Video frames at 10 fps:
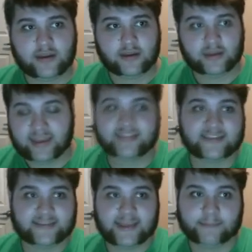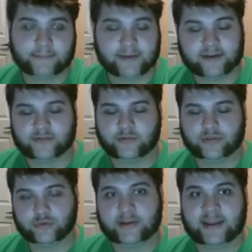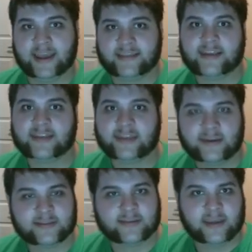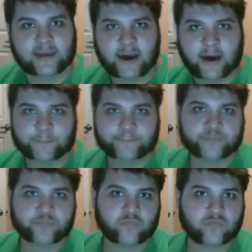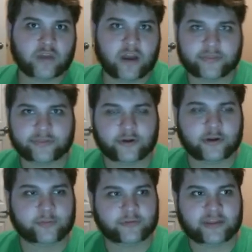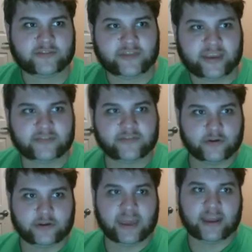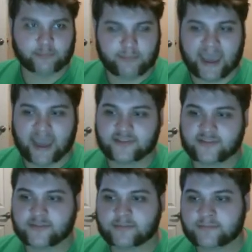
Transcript: gets a set, because with 3 dice I think it's like a 30% chance you'll get a match.